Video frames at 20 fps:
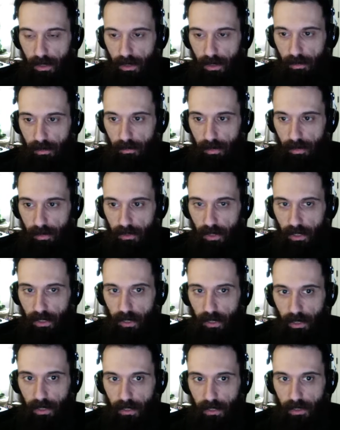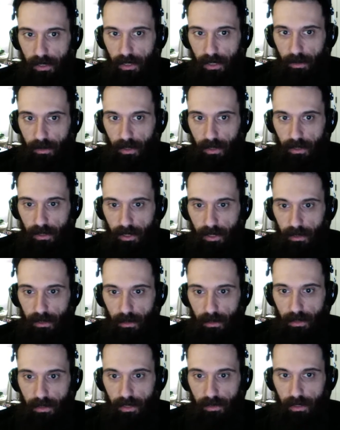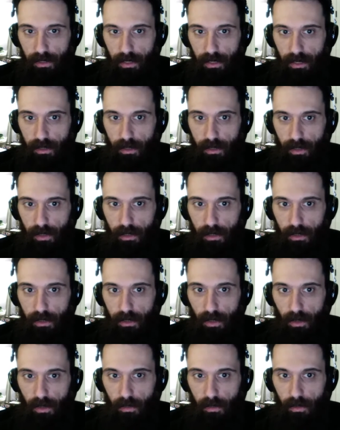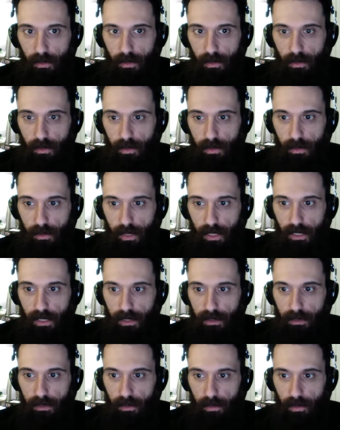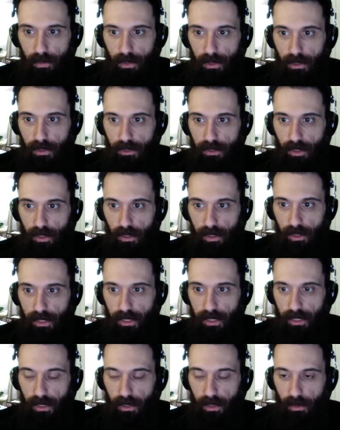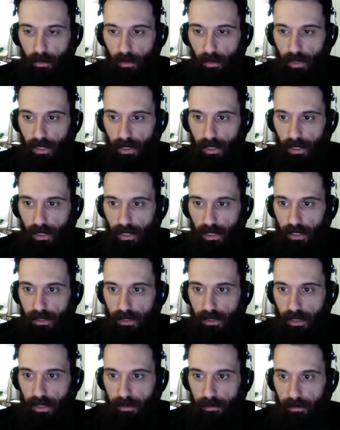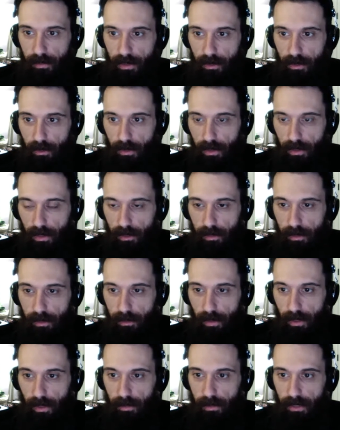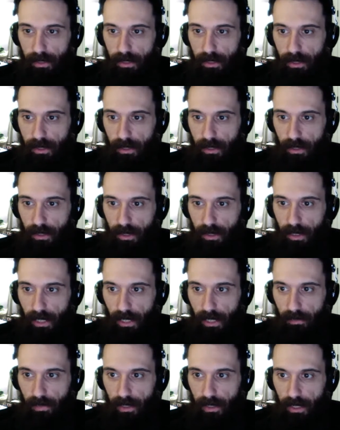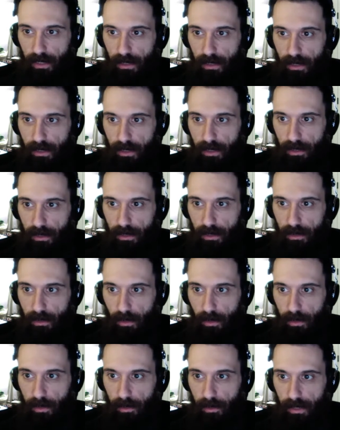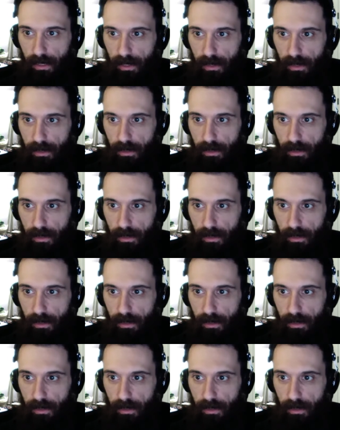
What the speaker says: We're just trying to lock it down with our schedules and everything. So you guys will certainly hear well ahead of time because we were going to be probably advertising it quite a bit.